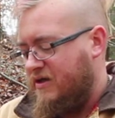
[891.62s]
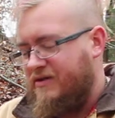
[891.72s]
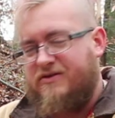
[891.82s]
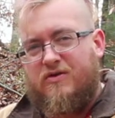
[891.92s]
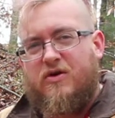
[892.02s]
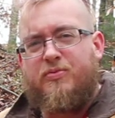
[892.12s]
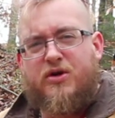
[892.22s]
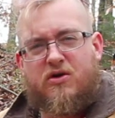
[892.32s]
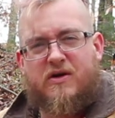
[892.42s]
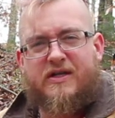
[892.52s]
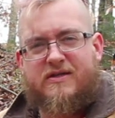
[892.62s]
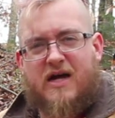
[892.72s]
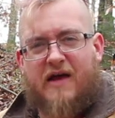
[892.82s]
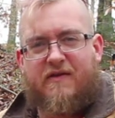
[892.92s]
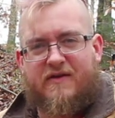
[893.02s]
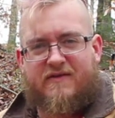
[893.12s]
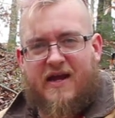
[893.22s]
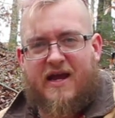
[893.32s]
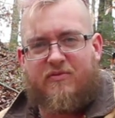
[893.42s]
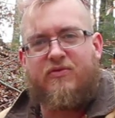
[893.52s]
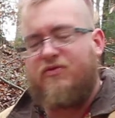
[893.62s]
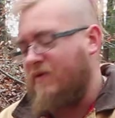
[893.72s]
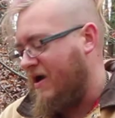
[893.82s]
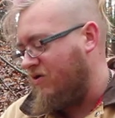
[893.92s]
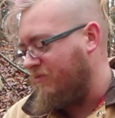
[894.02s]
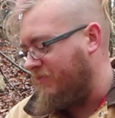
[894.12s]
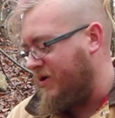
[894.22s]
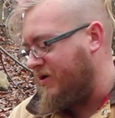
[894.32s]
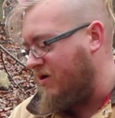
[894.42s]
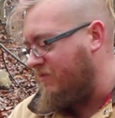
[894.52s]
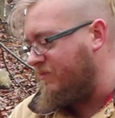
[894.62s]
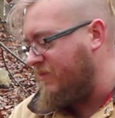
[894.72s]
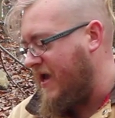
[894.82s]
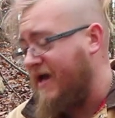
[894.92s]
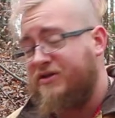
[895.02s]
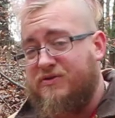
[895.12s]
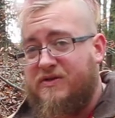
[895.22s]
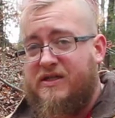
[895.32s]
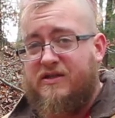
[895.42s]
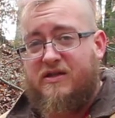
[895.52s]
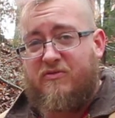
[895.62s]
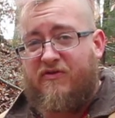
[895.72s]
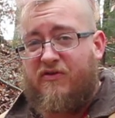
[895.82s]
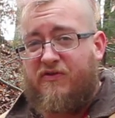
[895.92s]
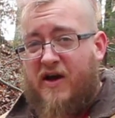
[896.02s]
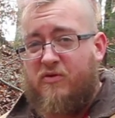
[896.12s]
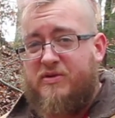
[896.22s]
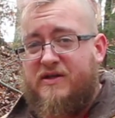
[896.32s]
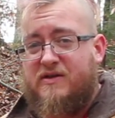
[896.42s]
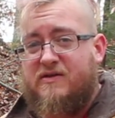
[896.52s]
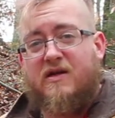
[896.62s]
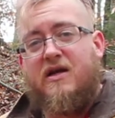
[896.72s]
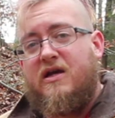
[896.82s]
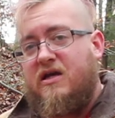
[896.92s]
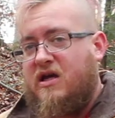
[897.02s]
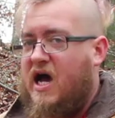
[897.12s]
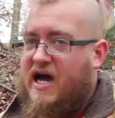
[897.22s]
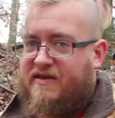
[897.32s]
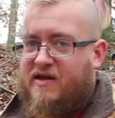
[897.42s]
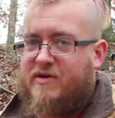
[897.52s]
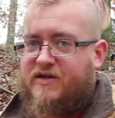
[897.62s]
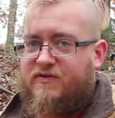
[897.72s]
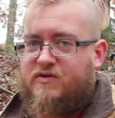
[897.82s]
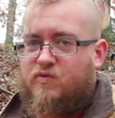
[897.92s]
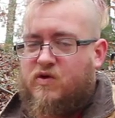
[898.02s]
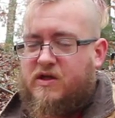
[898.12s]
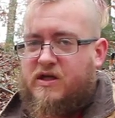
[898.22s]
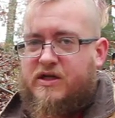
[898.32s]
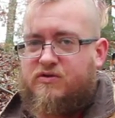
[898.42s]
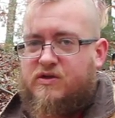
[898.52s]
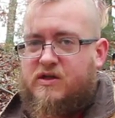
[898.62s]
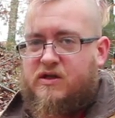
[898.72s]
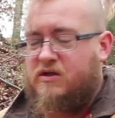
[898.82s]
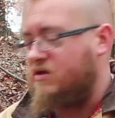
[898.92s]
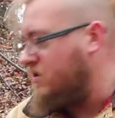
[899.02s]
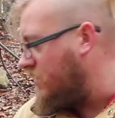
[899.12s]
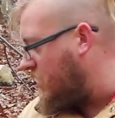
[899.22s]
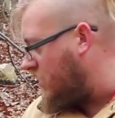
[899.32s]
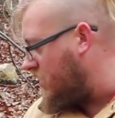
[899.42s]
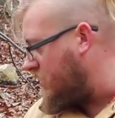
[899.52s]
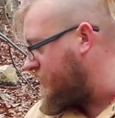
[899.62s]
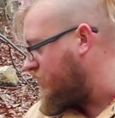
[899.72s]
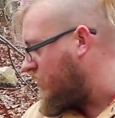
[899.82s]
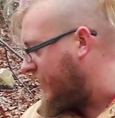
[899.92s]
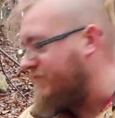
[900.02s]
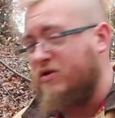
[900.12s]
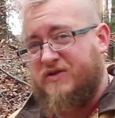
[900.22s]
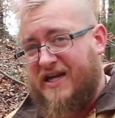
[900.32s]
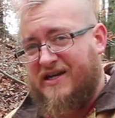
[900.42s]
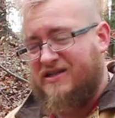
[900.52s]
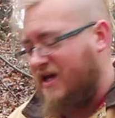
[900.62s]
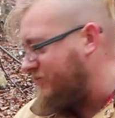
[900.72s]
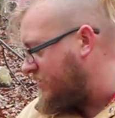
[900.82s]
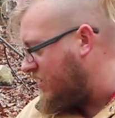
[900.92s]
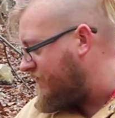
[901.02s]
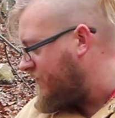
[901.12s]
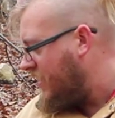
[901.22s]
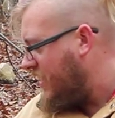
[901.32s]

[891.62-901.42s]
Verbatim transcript: So your purity's not the same throughout, but as you'll see in some of our final pieces, I think it makes for some really interesting, sort of like mosaic type stuff.